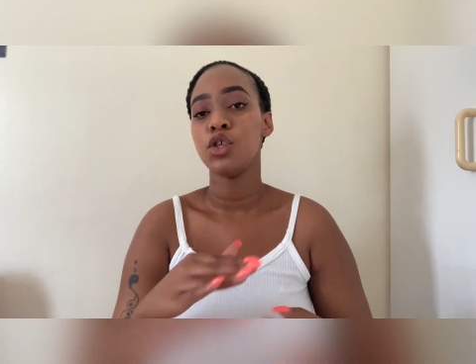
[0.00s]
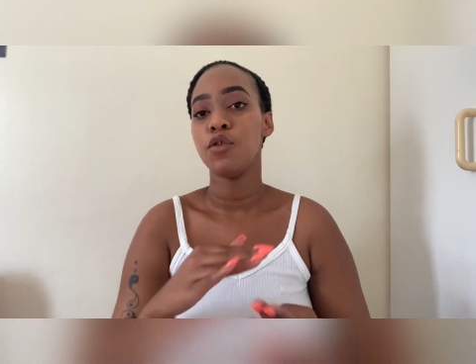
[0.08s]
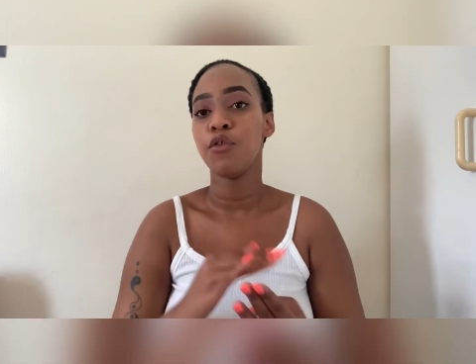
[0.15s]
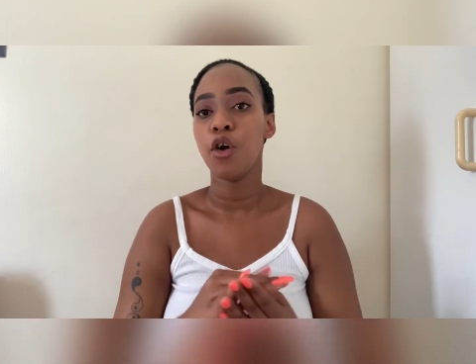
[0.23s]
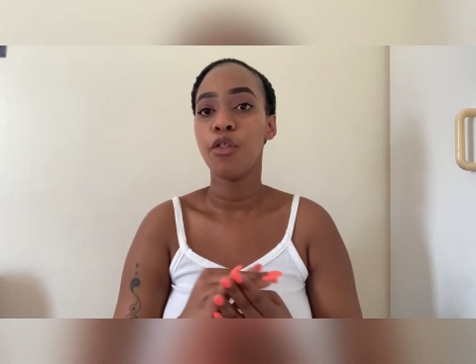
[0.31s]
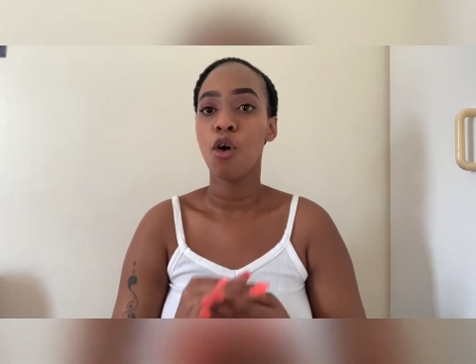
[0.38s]

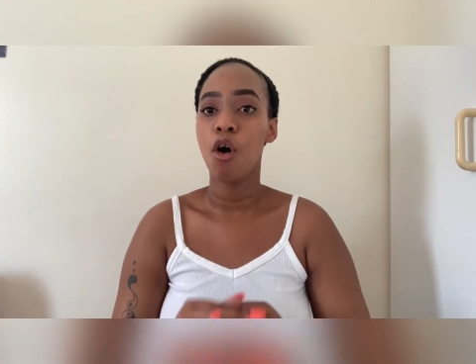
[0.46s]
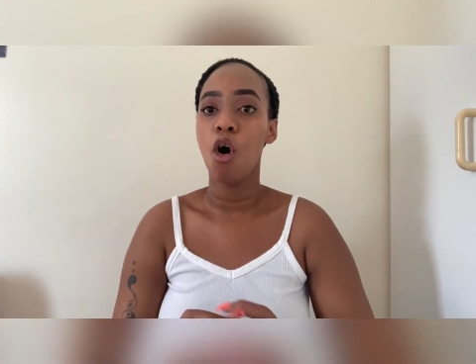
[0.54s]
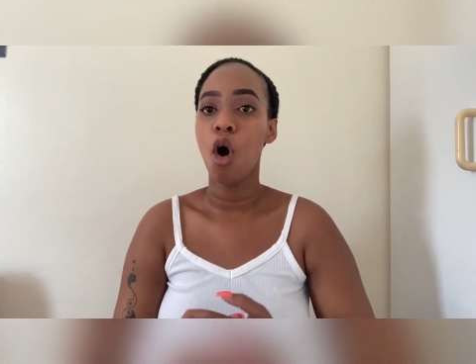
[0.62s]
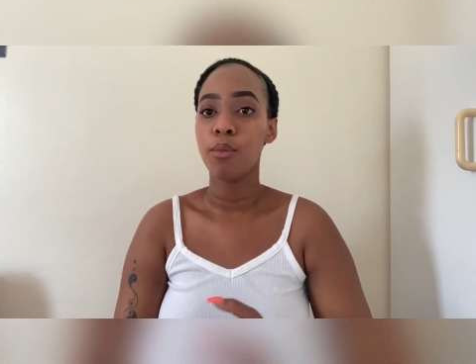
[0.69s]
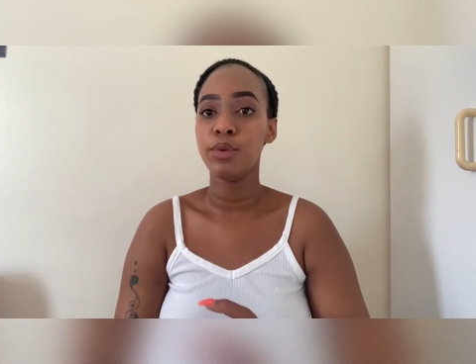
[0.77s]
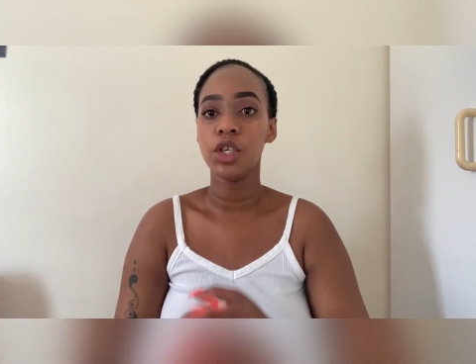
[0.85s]
fourth
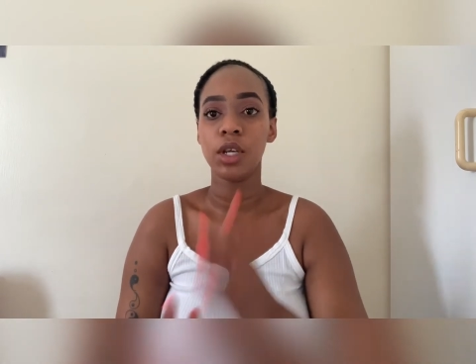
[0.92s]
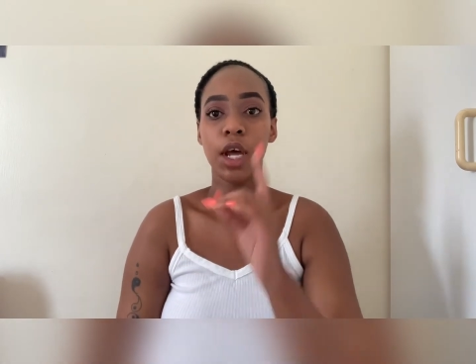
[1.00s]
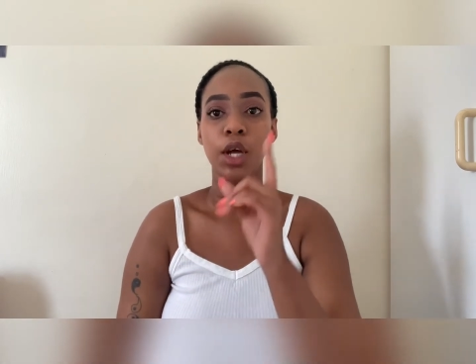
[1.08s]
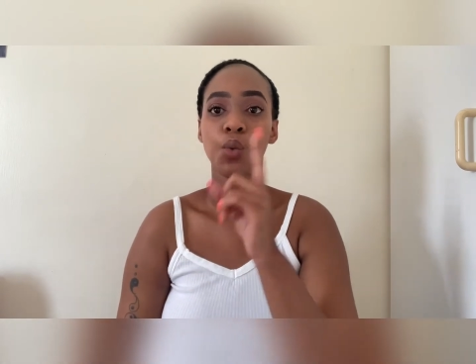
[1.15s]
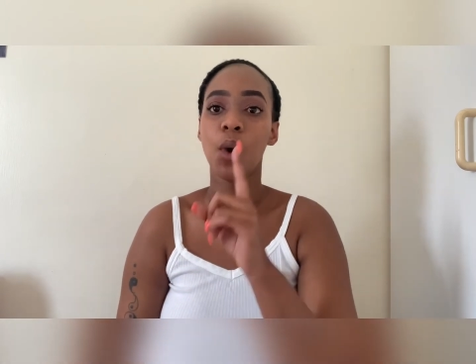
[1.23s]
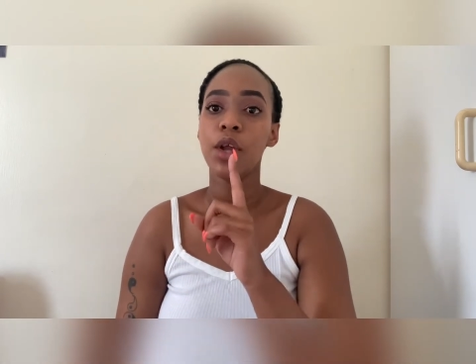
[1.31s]
option
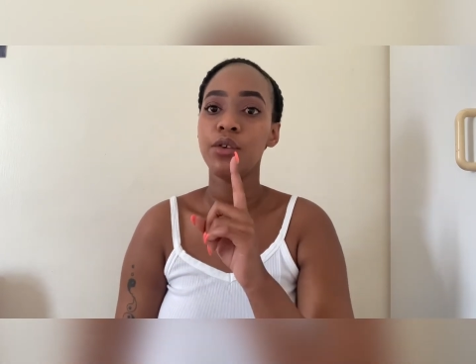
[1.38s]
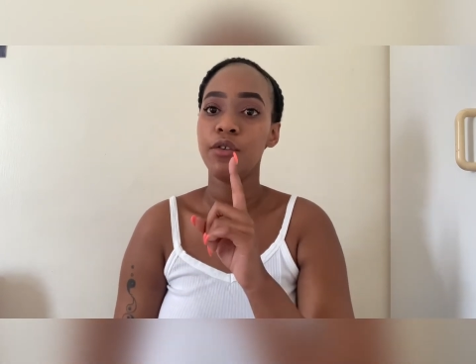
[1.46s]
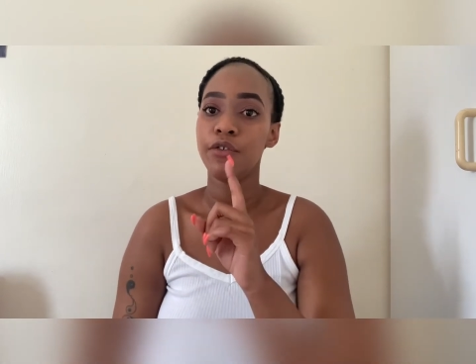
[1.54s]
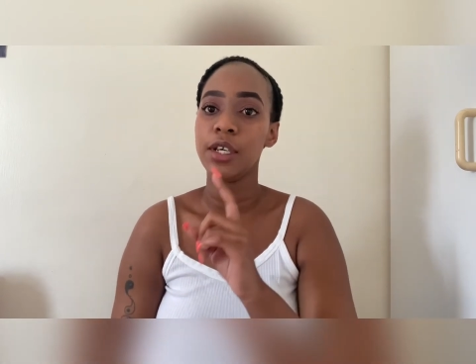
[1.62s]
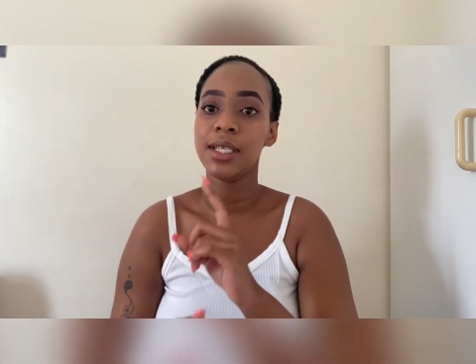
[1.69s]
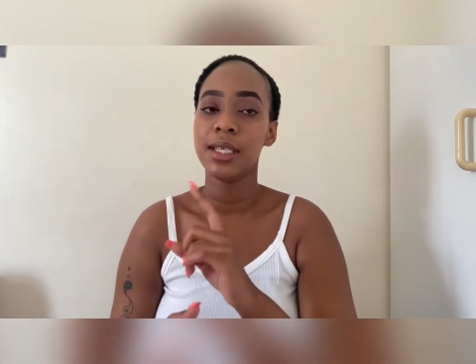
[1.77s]
at one
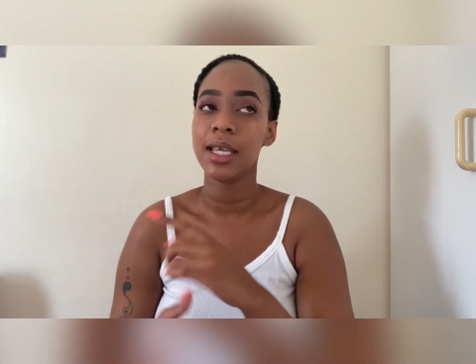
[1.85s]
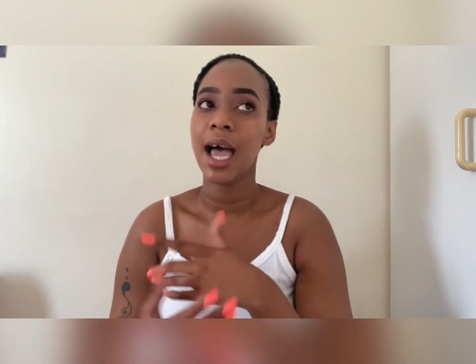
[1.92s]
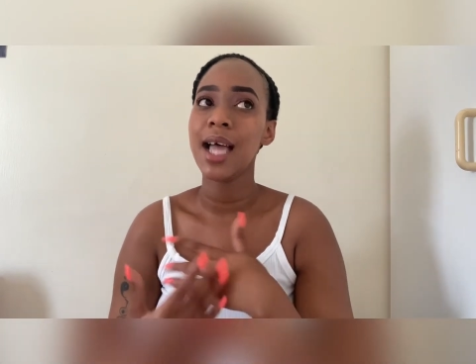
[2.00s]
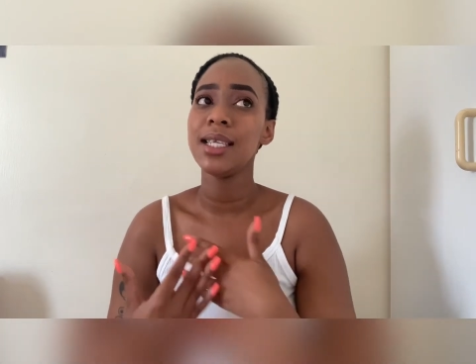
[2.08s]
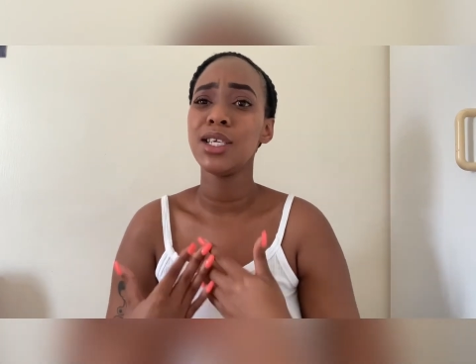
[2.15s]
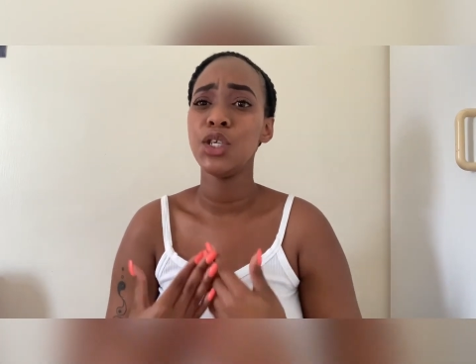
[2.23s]
university. I
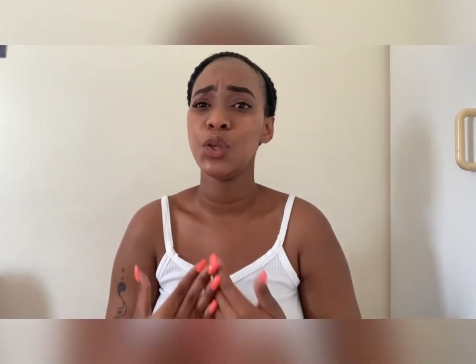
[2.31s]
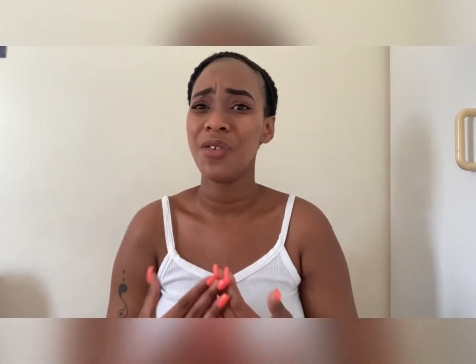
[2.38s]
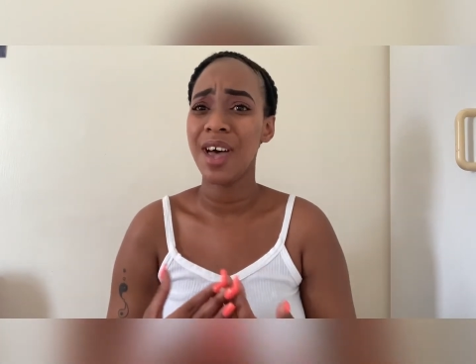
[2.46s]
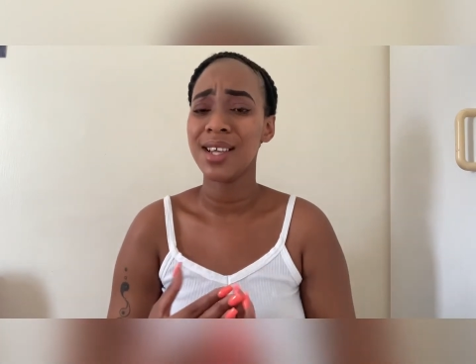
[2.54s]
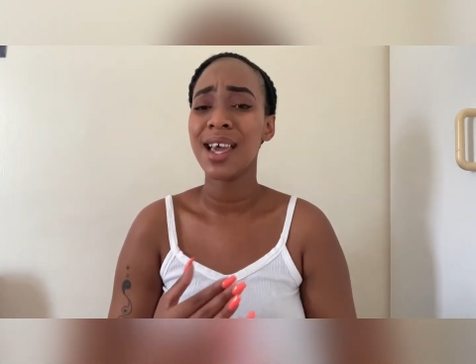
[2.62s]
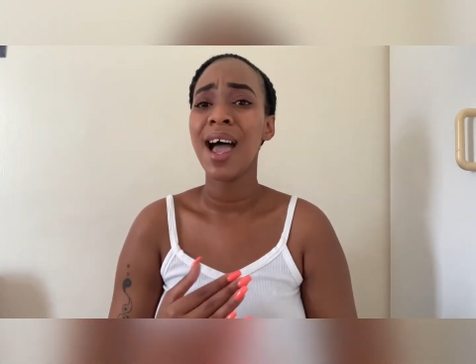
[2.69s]
didn't do that.